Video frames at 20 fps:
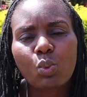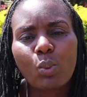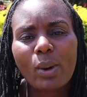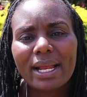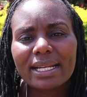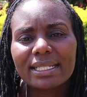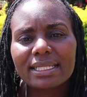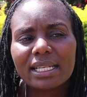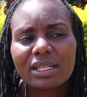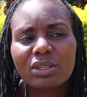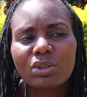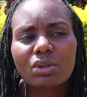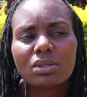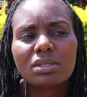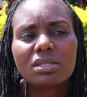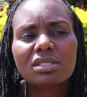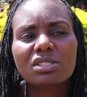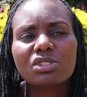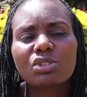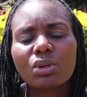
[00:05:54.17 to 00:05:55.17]
One day,
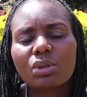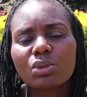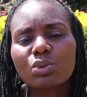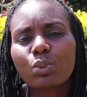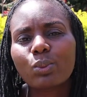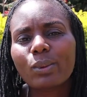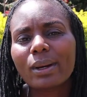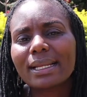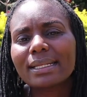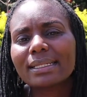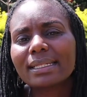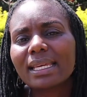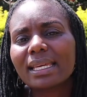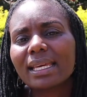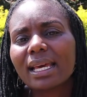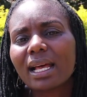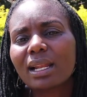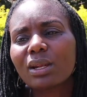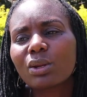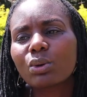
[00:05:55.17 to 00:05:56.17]
not one
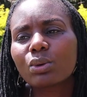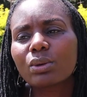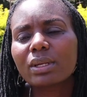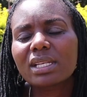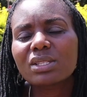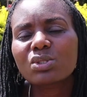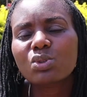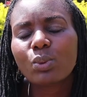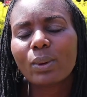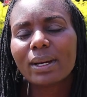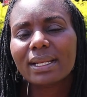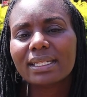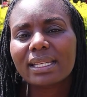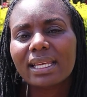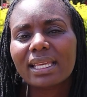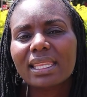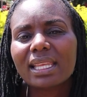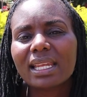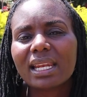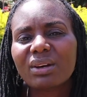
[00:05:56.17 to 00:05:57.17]
day alone, it's one
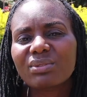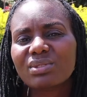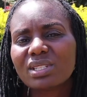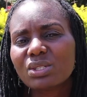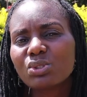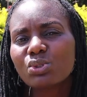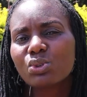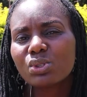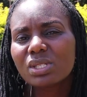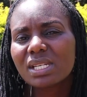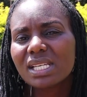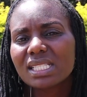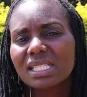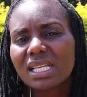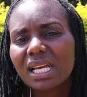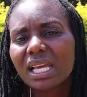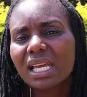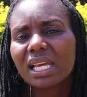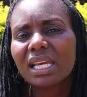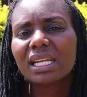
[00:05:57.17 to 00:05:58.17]
day, then after 2 days
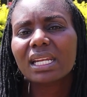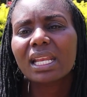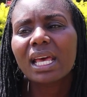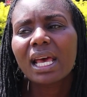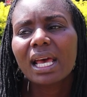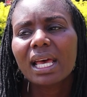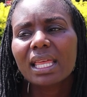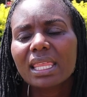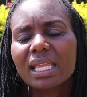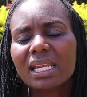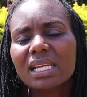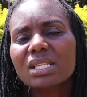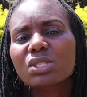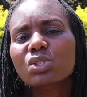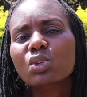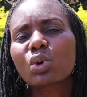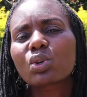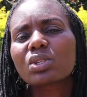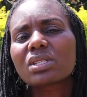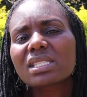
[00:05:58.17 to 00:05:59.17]
again, then
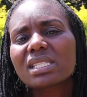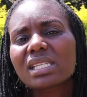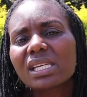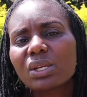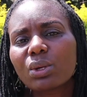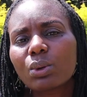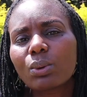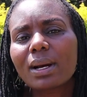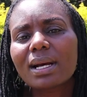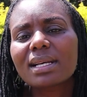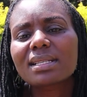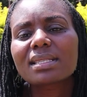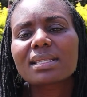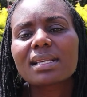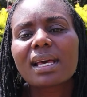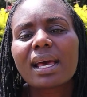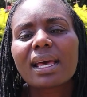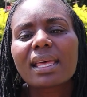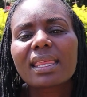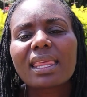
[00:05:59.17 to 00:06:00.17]
it's continuous,
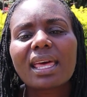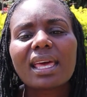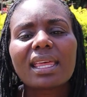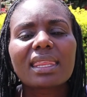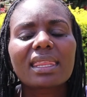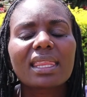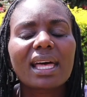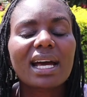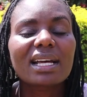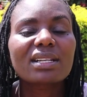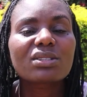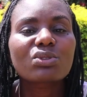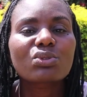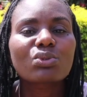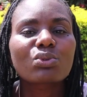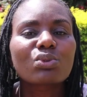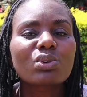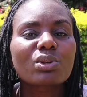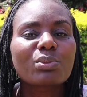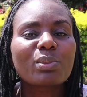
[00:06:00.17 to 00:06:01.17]
then that
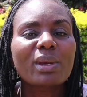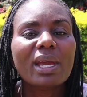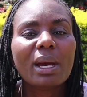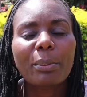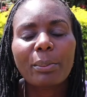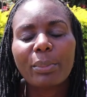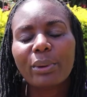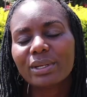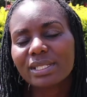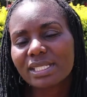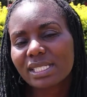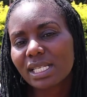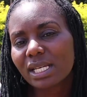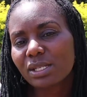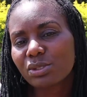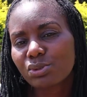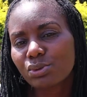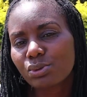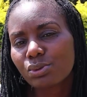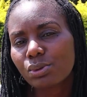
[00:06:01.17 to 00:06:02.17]
would be a
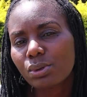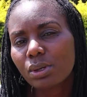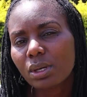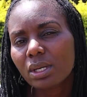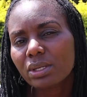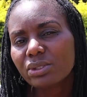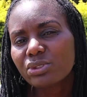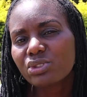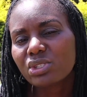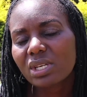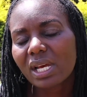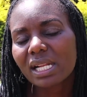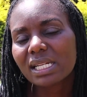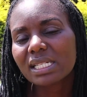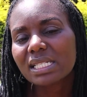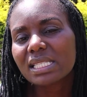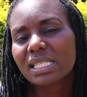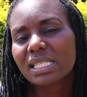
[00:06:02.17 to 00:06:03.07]
pointer to child